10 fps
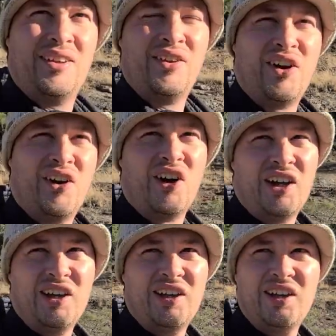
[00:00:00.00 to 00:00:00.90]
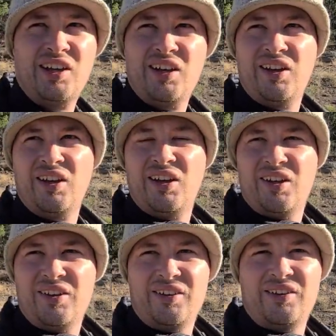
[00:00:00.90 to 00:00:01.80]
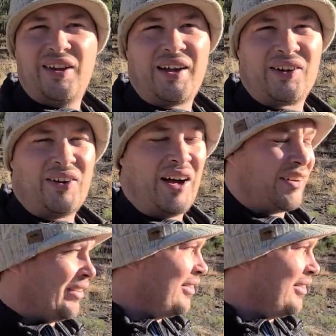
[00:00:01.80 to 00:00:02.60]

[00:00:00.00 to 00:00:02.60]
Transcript: No, not a cloud in